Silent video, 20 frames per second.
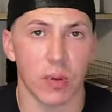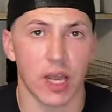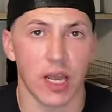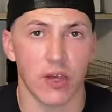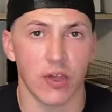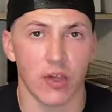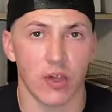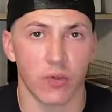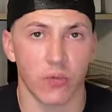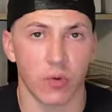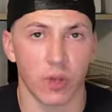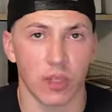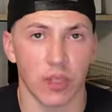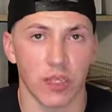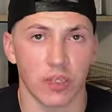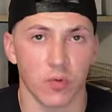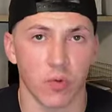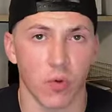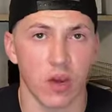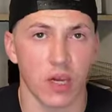patient with
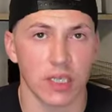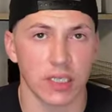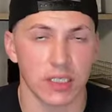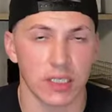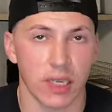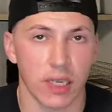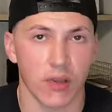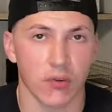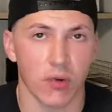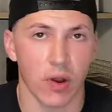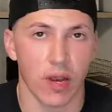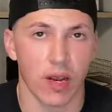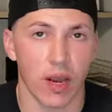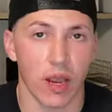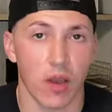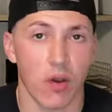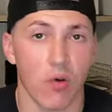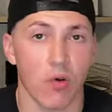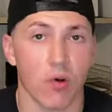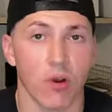his running style right
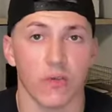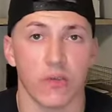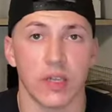now or